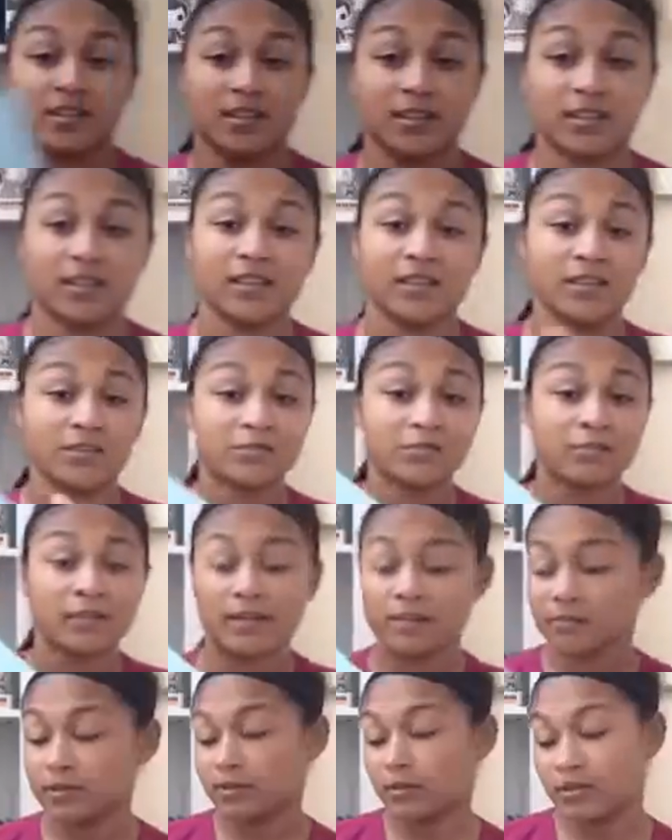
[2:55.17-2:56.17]
This
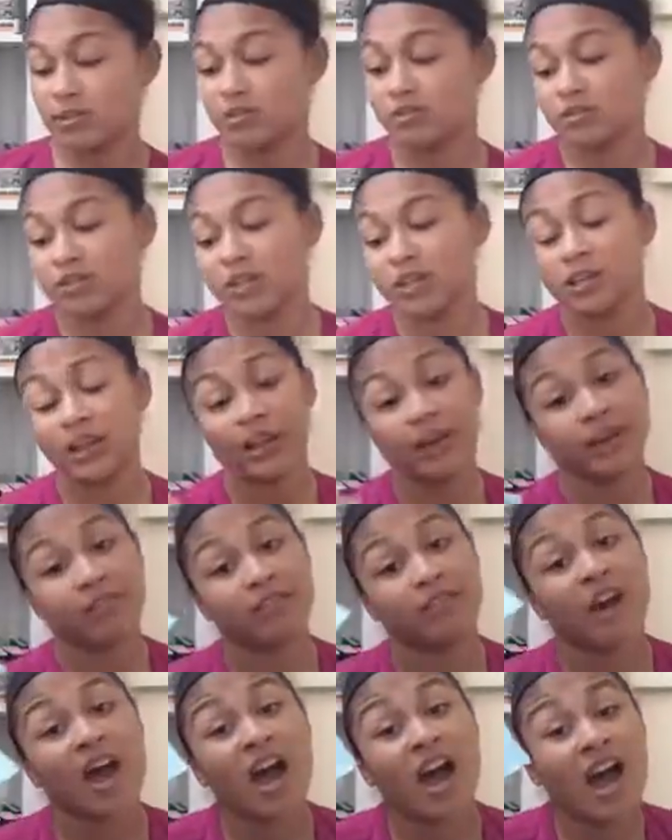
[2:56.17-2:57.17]
reminds me of the Tree of
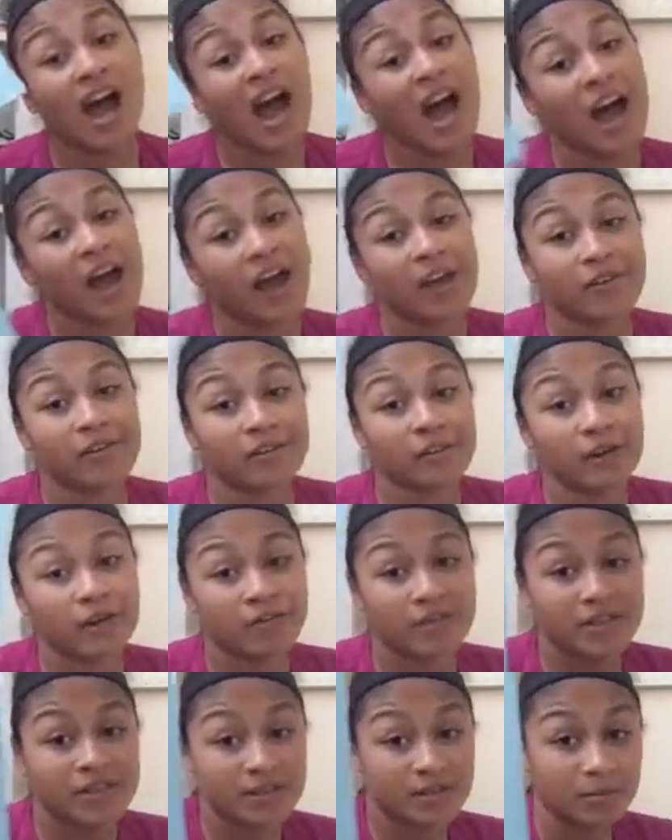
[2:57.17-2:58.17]
Life. I don't know
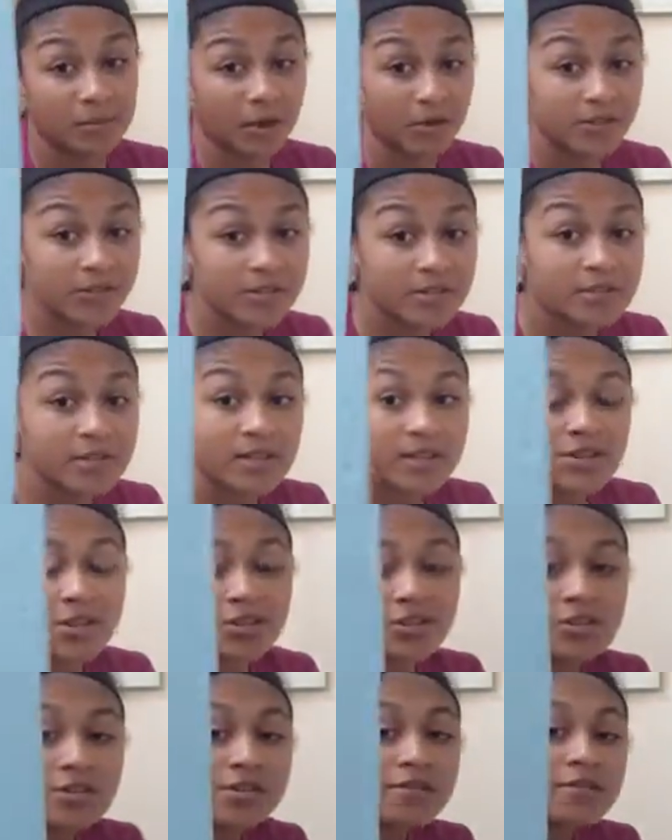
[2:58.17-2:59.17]
if it's supposed to be the Tree